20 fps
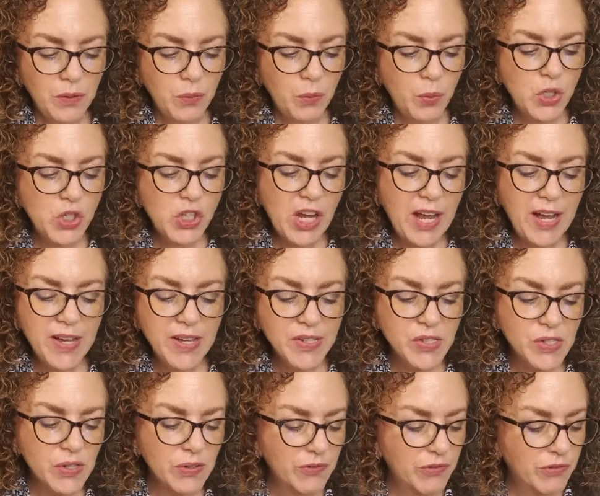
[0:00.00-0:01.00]
which
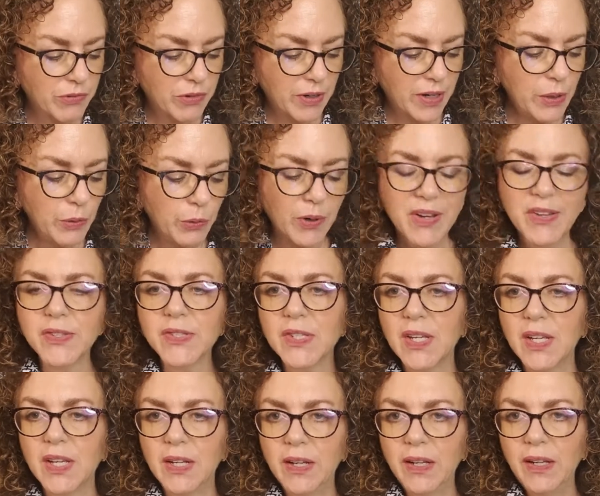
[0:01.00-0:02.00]
has fragrance
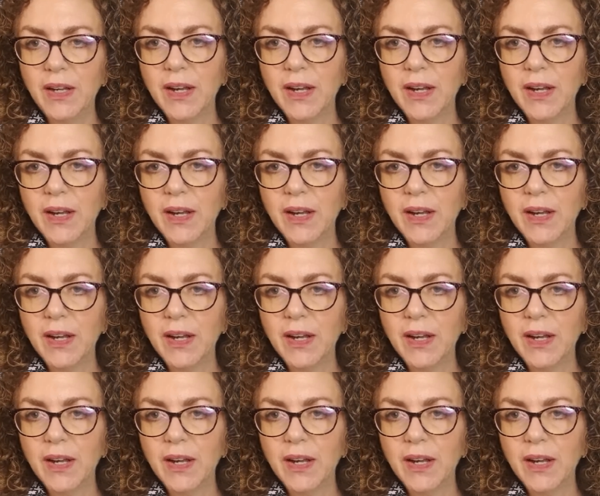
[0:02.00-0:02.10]
in it,